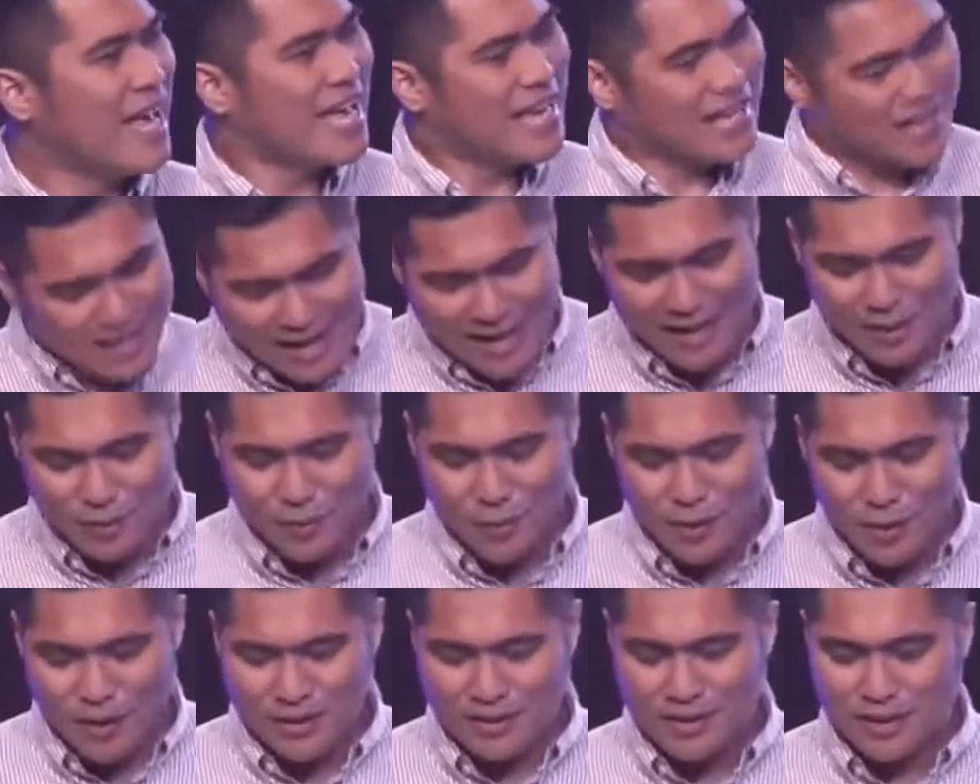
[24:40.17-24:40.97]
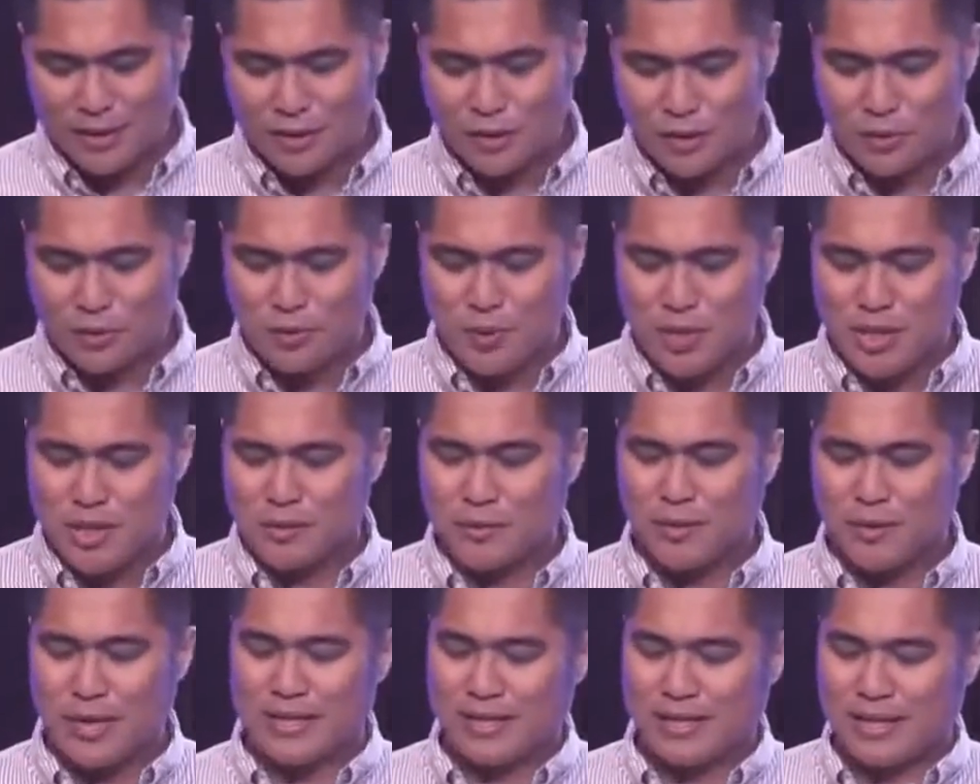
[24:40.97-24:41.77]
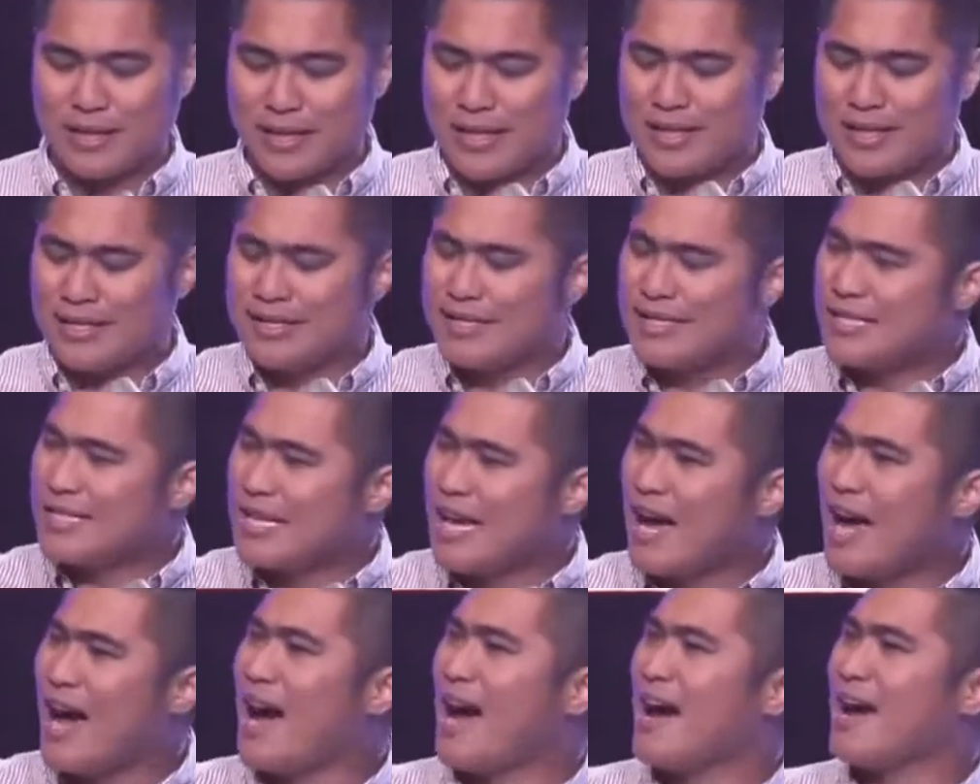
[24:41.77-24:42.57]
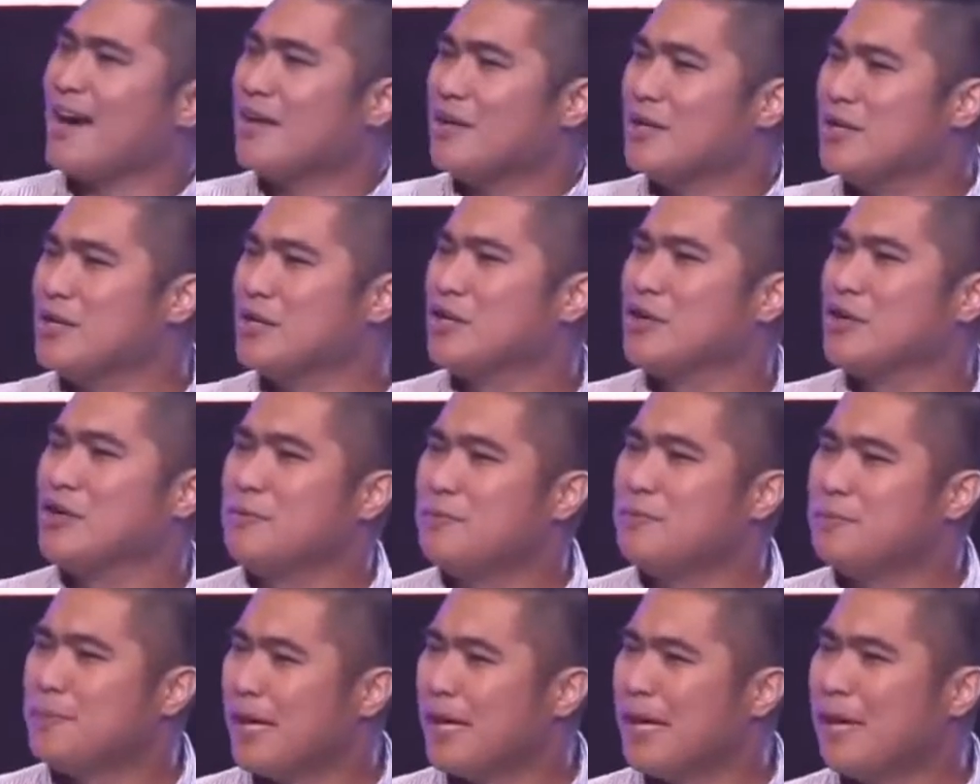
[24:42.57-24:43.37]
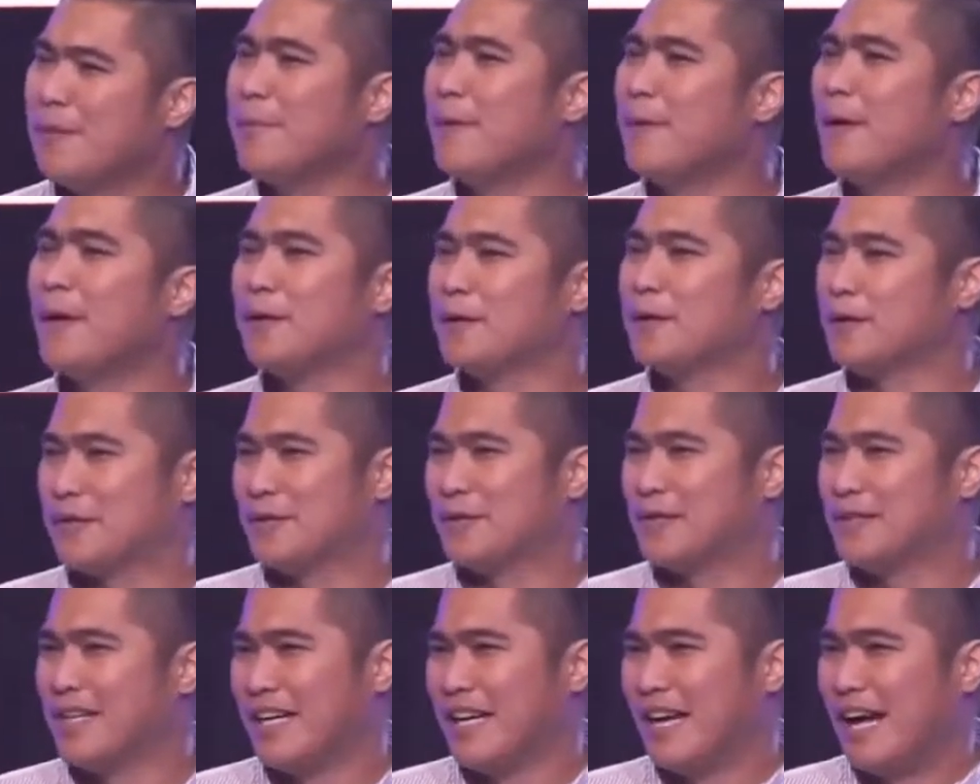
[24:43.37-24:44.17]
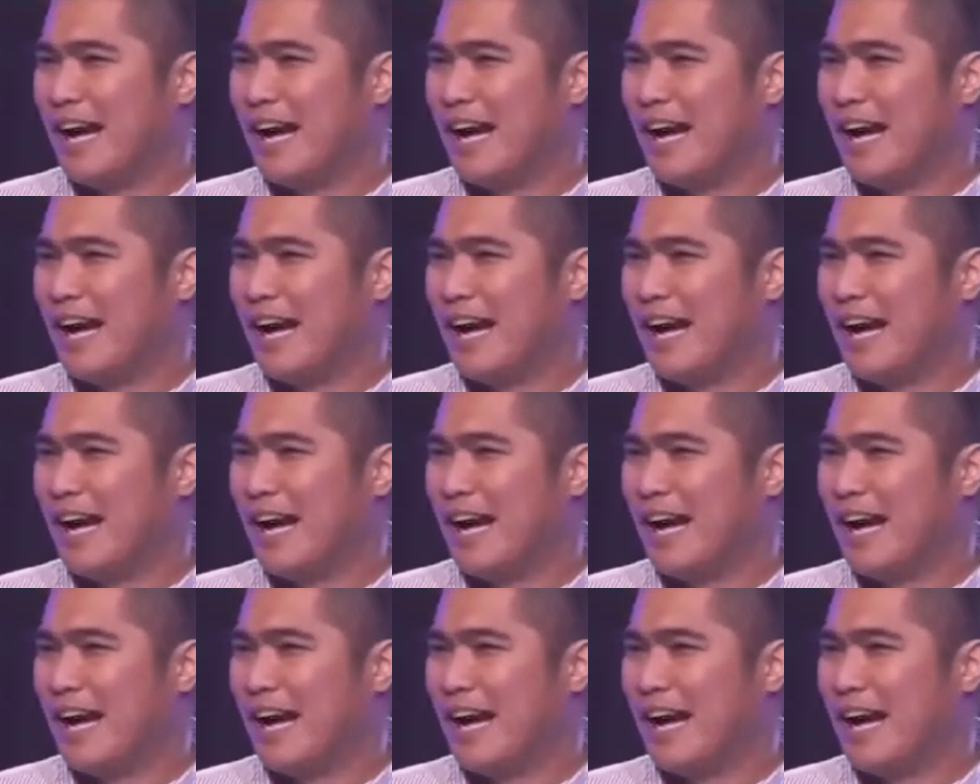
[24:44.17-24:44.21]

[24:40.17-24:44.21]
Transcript: God wanted to recreate an entire new people,